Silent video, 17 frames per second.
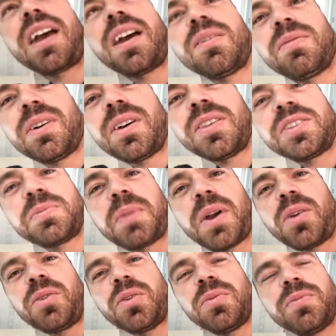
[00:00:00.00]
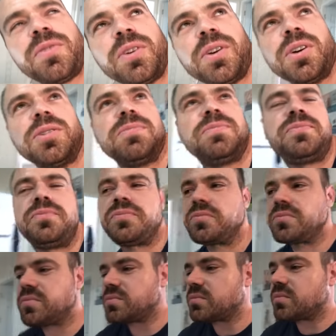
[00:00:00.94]
have the spare room for
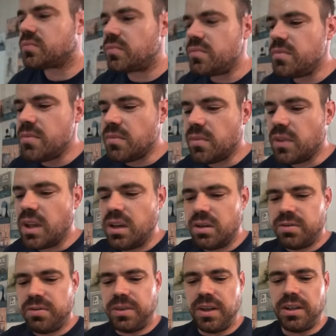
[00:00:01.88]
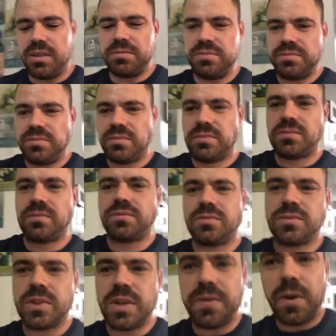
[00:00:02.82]
if I
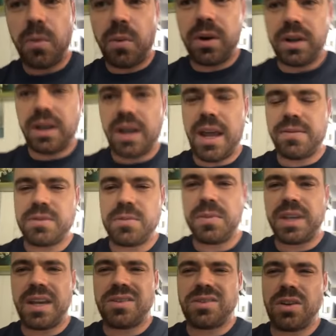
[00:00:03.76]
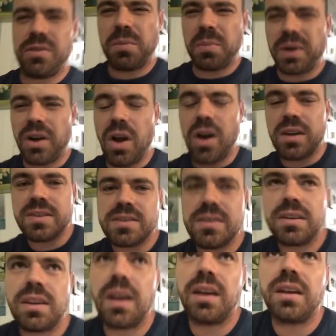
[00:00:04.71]
wanted to have some guests over. But
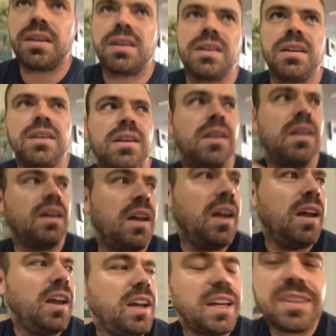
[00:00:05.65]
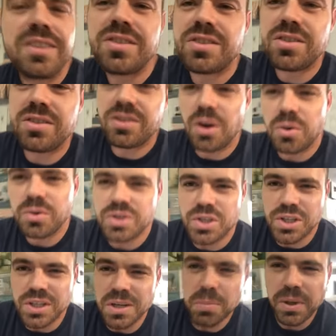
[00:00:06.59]
honestly, like it's so
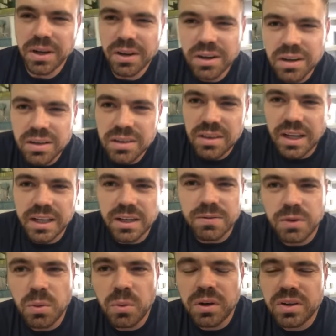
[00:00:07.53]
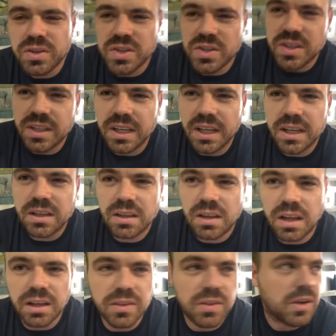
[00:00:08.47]
cheap here. Like if you want to just
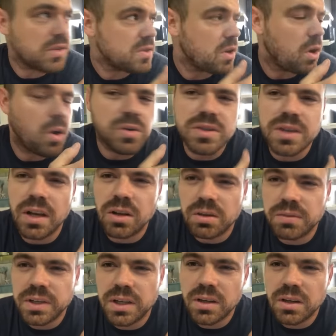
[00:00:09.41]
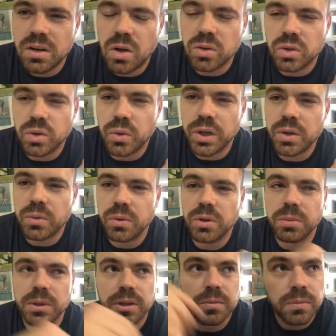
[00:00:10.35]
get like, there's a hotel over here called Green
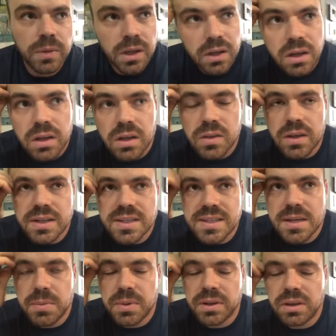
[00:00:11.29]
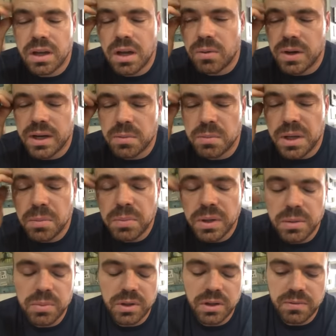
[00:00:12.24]
Ruby that typically I
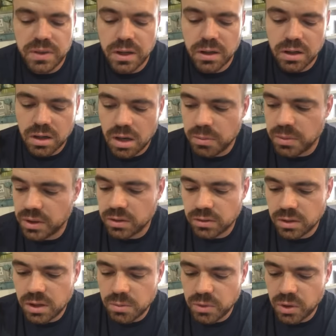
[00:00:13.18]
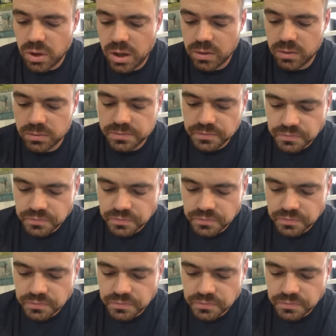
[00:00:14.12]
recommend people if they're coming out.